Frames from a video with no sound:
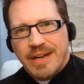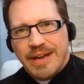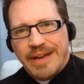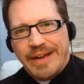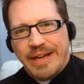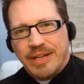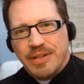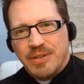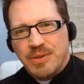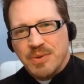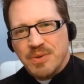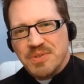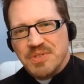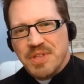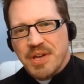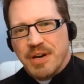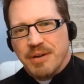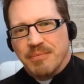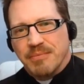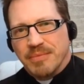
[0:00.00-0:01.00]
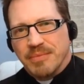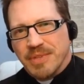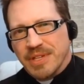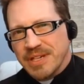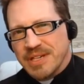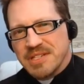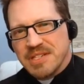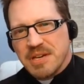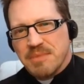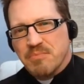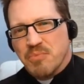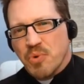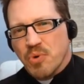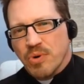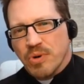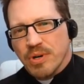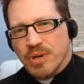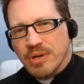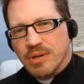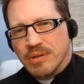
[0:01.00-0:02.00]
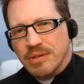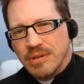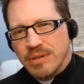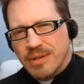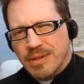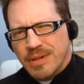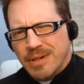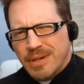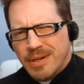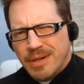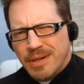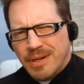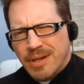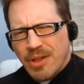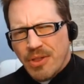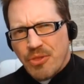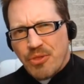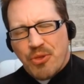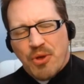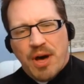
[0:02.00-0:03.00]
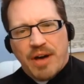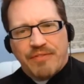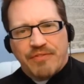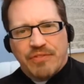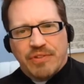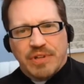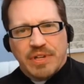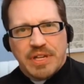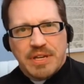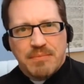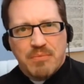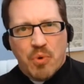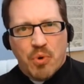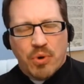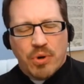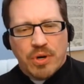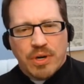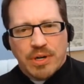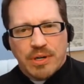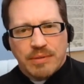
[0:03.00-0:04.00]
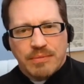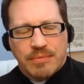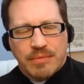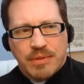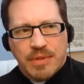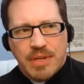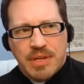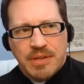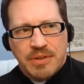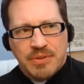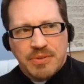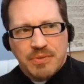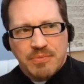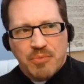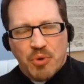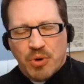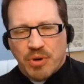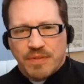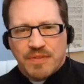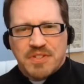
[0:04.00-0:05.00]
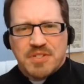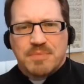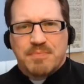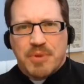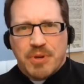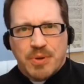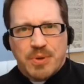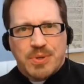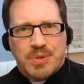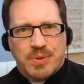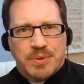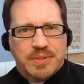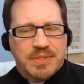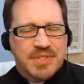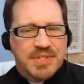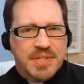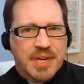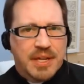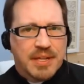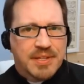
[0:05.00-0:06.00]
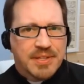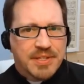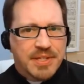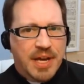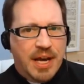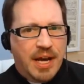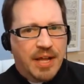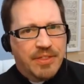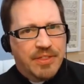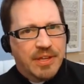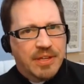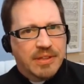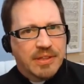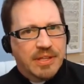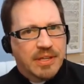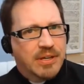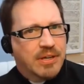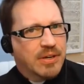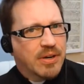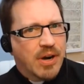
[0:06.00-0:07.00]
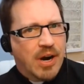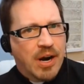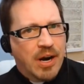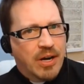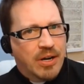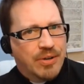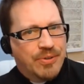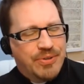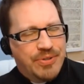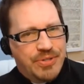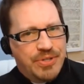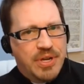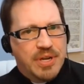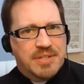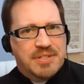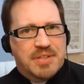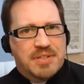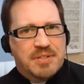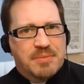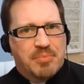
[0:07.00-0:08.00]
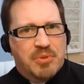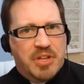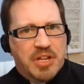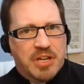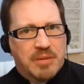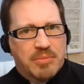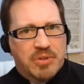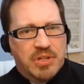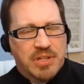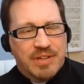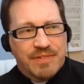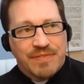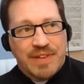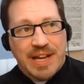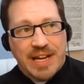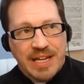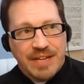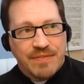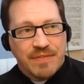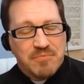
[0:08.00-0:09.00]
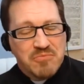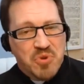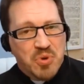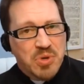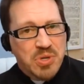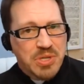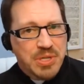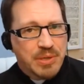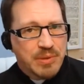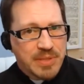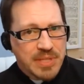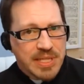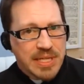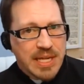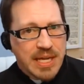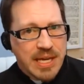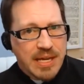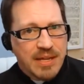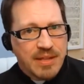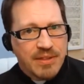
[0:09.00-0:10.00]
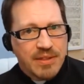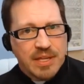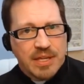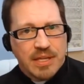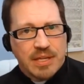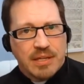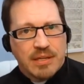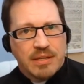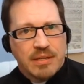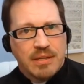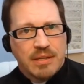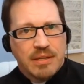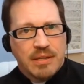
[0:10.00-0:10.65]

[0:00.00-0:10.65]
and use them, like I said, more thoughtfully, more into more of a spiritual sense. I think there are just as applicable, if not even more so today than